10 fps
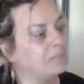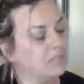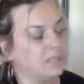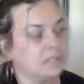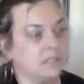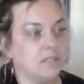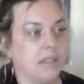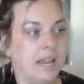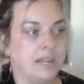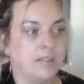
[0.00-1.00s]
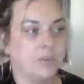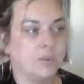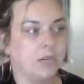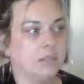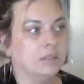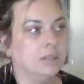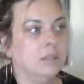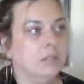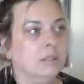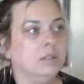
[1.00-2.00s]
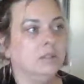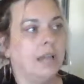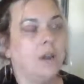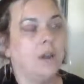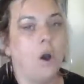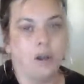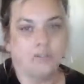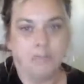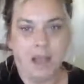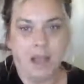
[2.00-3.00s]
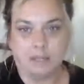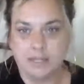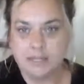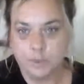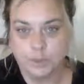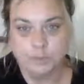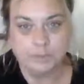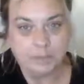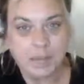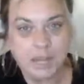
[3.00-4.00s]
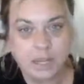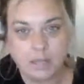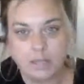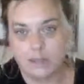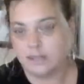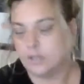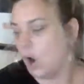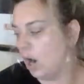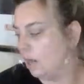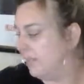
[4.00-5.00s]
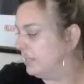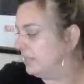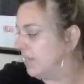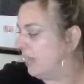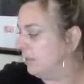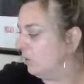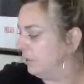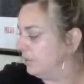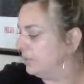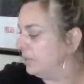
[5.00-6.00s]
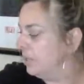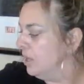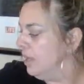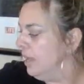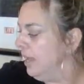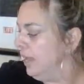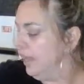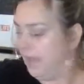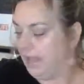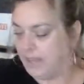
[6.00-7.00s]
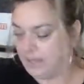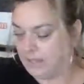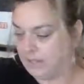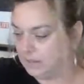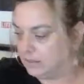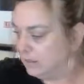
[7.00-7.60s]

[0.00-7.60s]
things were like off balance. We're repeating these karmic cycles, and